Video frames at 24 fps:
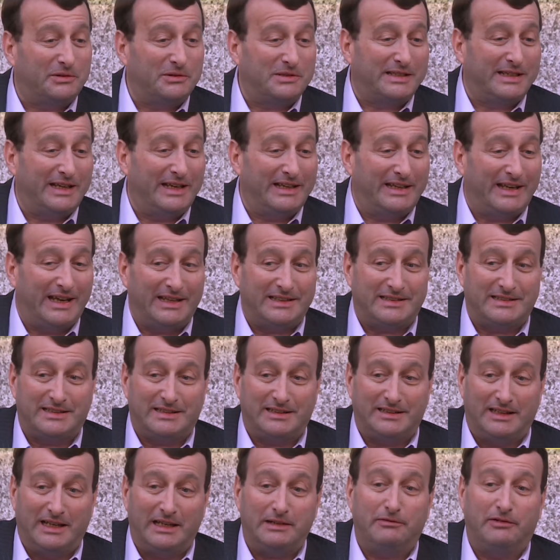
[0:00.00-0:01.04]
to say
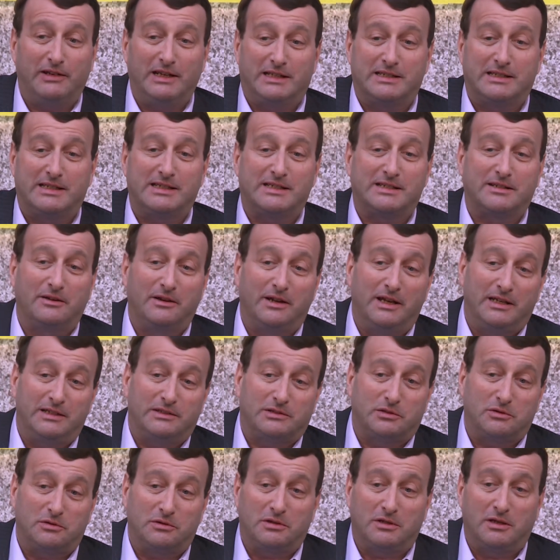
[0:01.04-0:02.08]
that Netflix is going
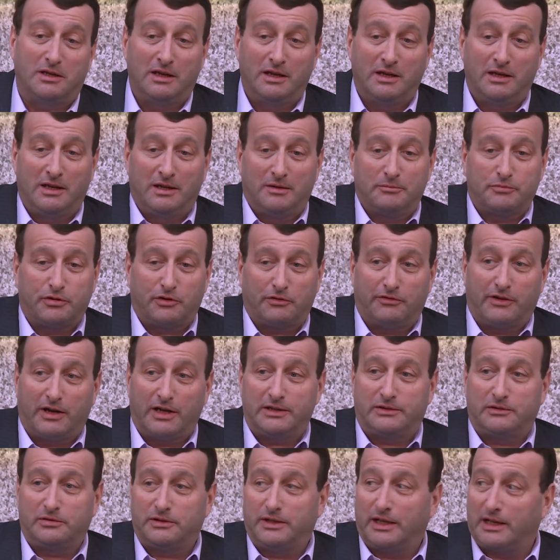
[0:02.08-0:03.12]
to
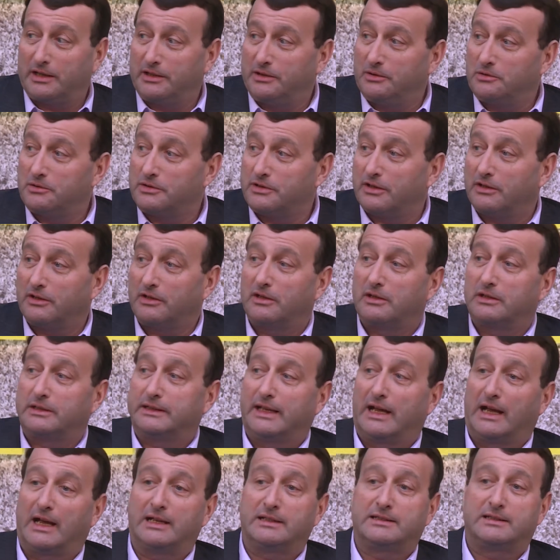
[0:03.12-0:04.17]
provide to their user
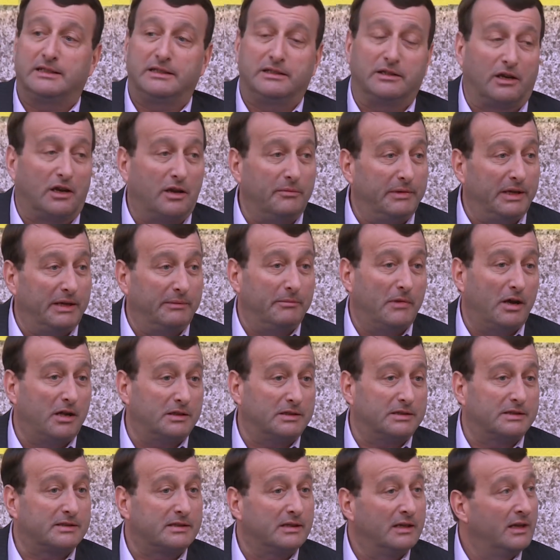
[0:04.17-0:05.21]
that in the coming
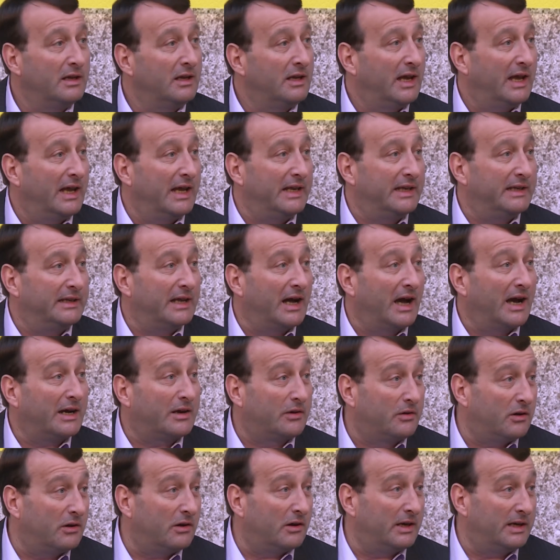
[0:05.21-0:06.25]
months, and
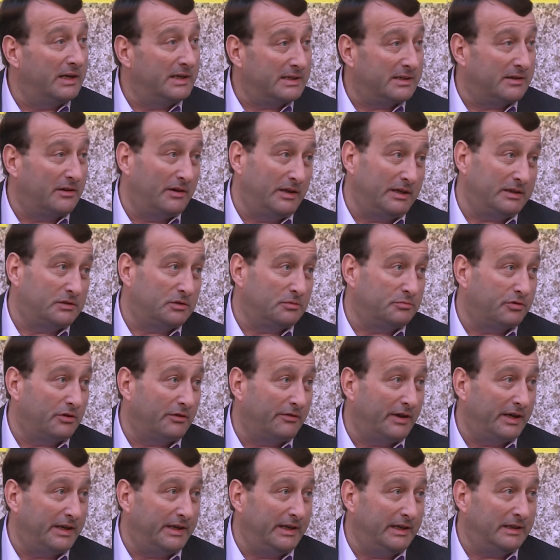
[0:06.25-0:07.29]
Accor is going to
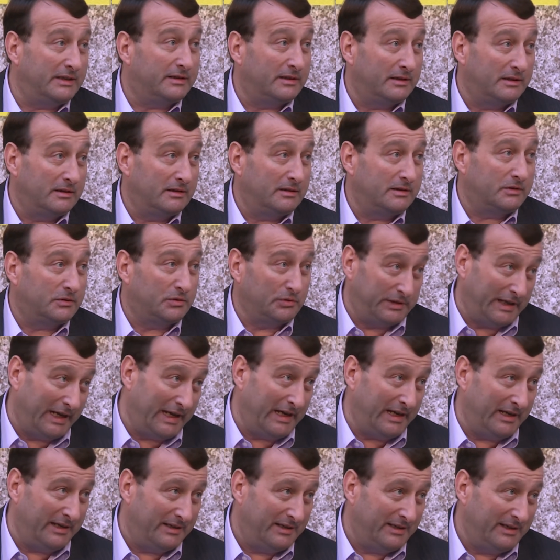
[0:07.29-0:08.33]
provide it
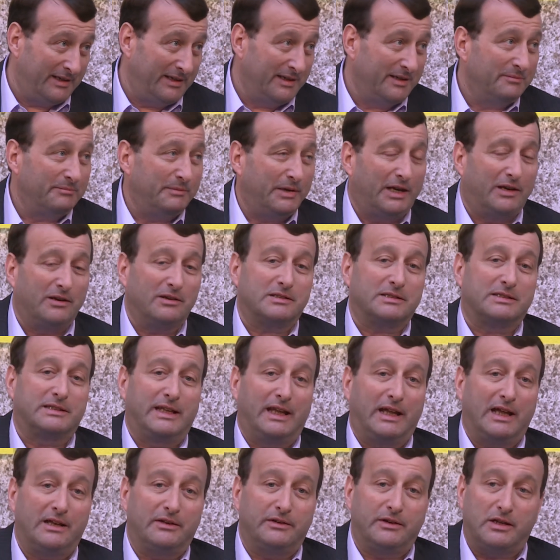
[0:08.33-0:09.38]
today, because
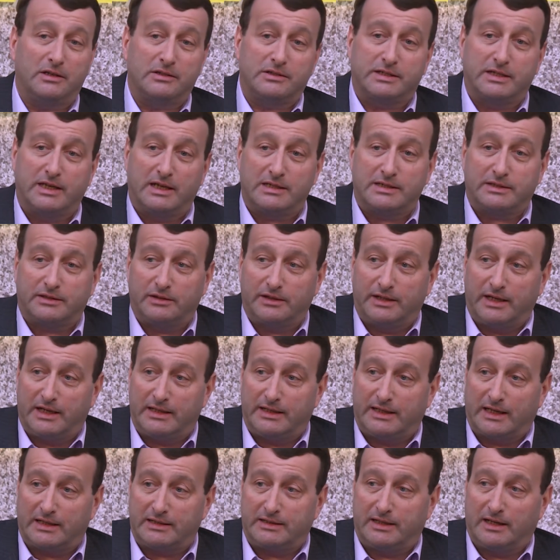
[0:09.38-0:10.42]
they announced yesterday
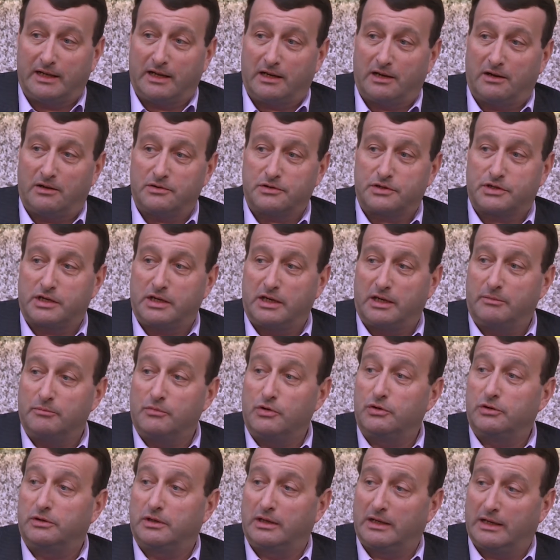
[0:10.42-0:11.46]
that they are
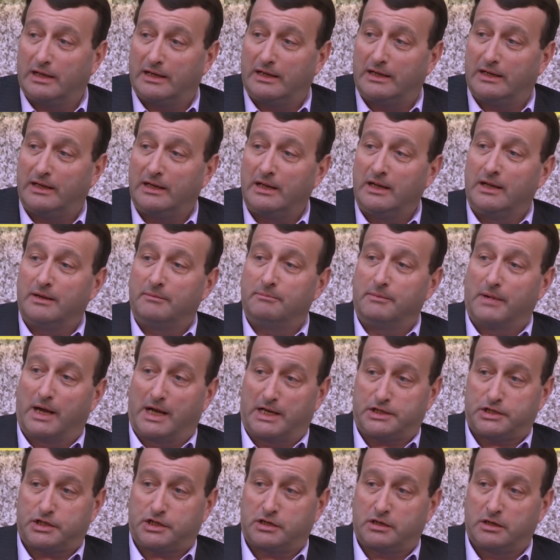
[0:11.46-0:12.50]
launching
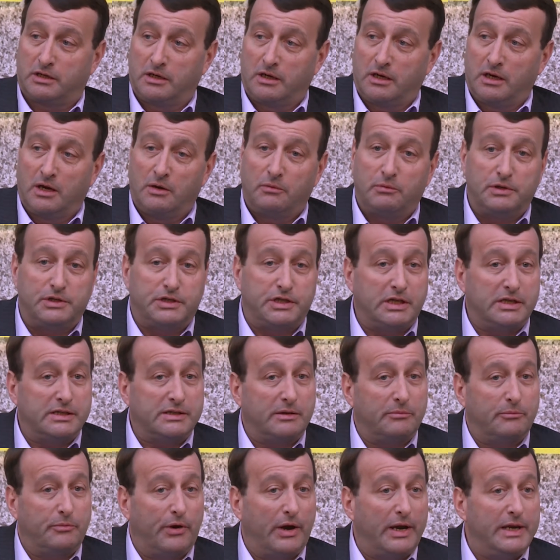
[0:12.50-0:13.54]
Match, which is
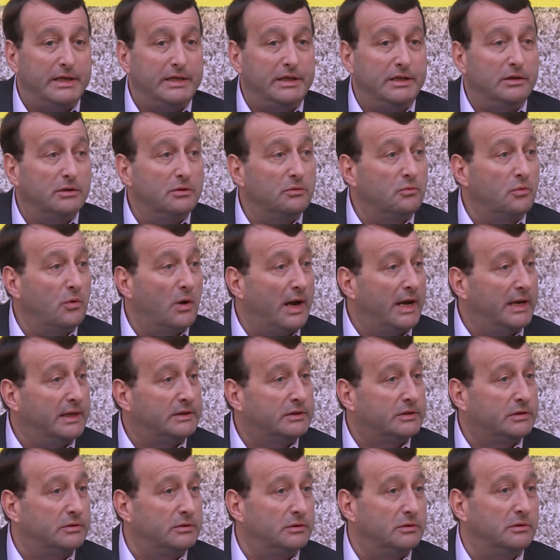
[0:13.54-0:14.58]
a brand new way
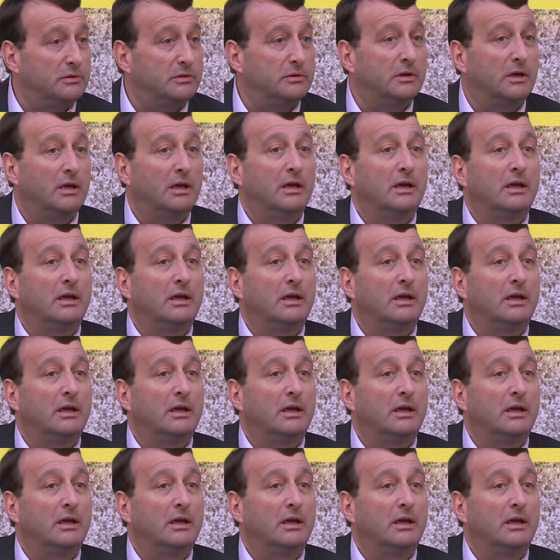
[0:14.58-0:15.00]
to